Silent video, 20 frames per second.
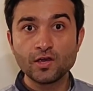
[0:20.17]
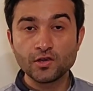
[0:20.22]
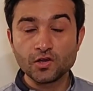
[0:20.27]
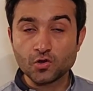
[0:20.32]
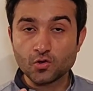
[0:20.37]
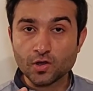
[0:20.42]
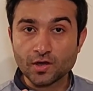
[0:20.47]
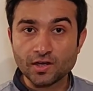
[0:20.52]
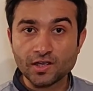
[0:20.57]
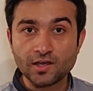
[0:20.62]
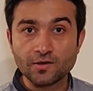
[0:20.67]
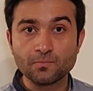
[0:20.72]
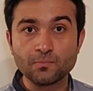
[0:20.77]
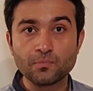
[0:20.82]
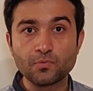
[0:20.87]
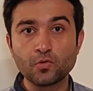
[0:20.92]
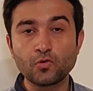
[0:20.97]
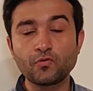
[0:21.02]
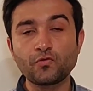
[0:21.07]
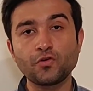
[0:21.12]
you can
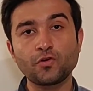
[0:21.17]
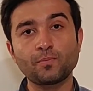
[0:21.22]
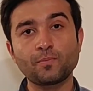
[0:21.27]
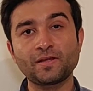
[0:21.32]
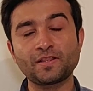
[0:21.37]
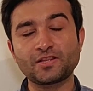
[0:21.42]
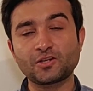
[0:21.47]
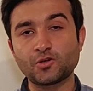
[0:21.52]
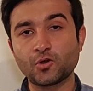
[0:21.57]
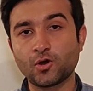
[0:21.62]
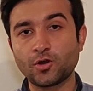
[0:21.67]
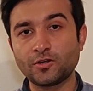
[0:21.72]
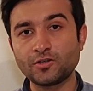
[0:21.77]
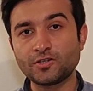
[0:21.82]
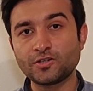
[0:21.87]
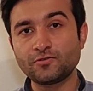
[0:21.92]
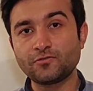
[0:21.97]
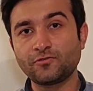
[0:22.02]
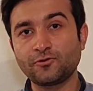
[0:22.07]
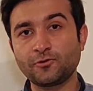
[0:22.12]
improve your
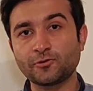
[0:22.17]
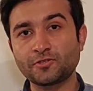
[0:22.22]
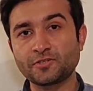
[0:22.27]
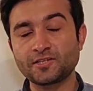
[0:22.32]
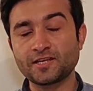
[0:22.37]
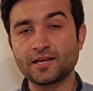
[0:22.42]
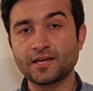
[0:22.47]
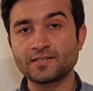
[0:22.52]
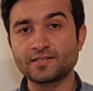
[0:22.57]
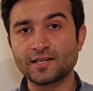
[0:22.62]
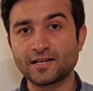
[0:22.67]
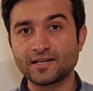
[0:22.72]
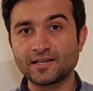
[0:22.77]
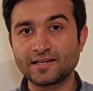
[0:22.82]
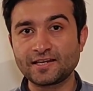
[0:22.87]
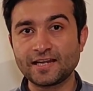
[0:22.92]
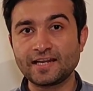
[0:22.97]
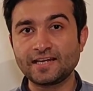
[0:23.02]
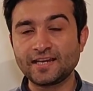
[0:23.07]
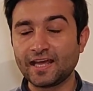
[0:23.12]
methodology for CSIR
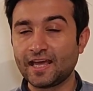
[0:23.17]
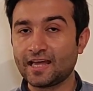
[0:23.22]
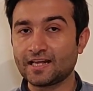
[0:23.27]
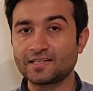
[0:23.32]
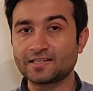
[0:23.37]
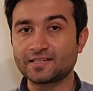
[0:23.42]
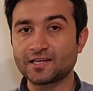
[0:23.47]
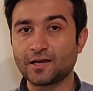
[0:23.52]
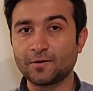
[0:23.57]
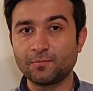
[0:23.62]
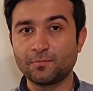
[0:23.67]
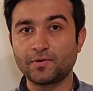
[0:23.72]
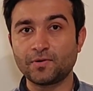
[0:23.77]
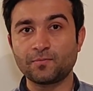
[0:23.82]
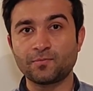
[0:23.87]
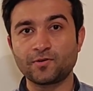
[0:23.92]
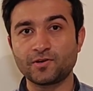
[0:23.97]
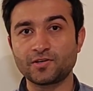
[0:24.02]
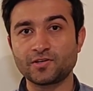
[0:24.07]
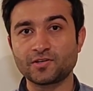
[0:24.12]
NET exam
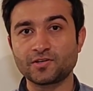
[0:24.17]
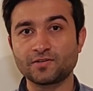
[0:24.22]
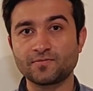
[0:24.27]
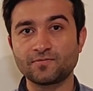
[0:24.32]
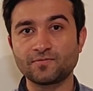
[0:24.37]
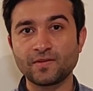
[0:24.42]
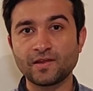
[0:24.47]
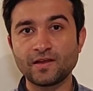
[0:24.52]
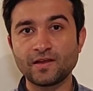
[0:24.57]
preparation.